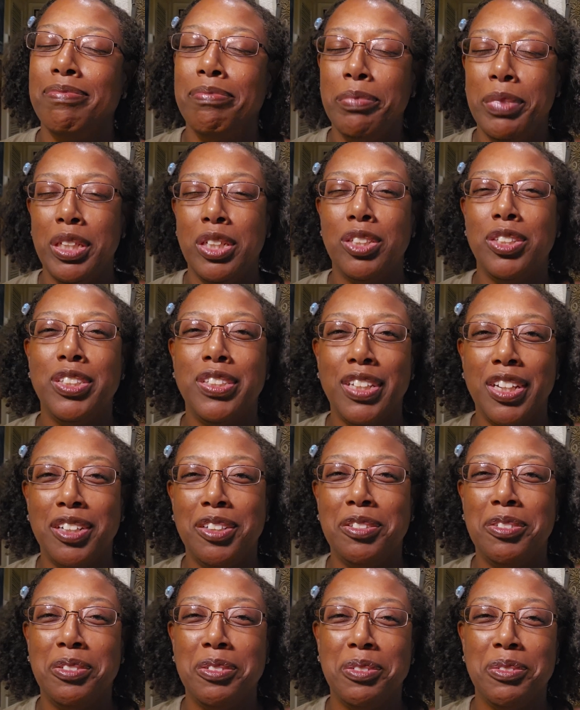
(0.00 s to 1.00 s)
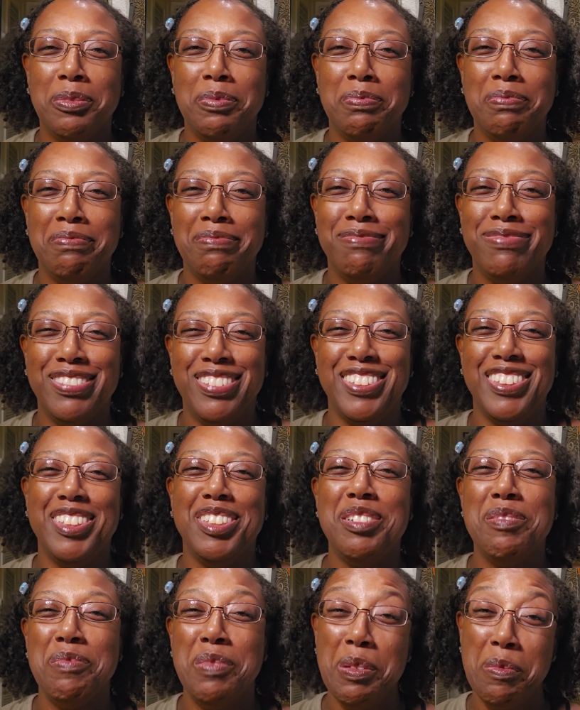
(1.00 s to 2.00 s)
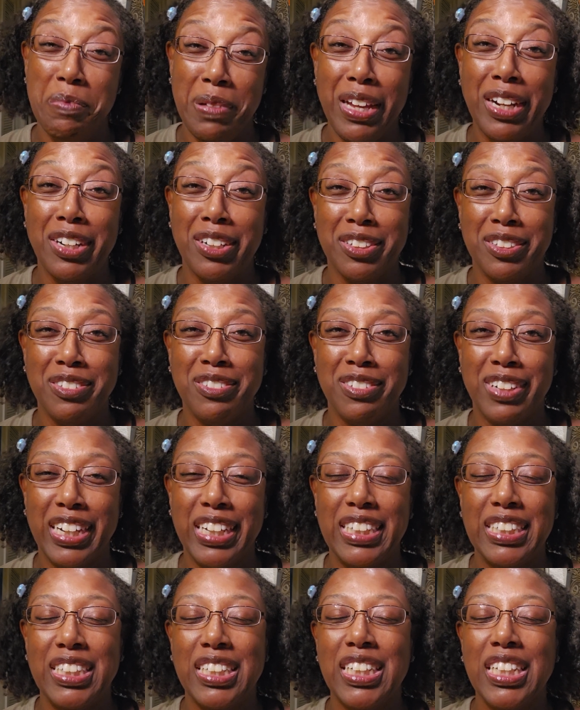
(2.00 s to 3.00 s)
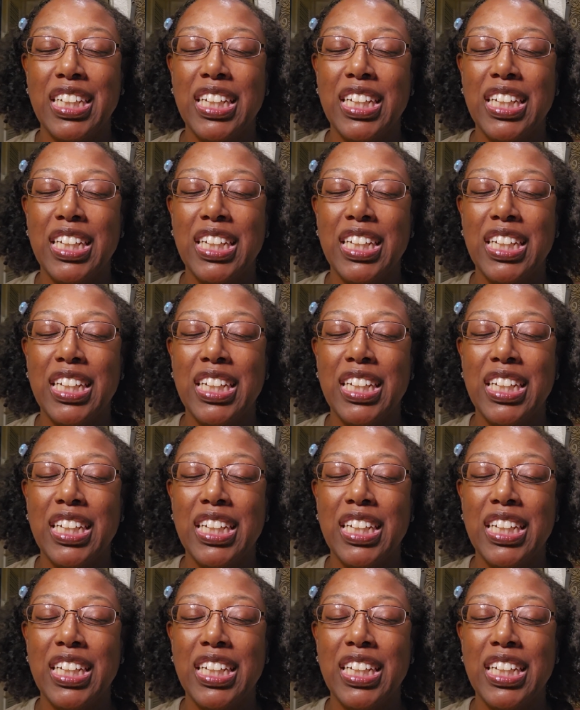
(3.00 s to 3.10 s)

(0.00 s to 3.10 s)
Be yourself, but better, right?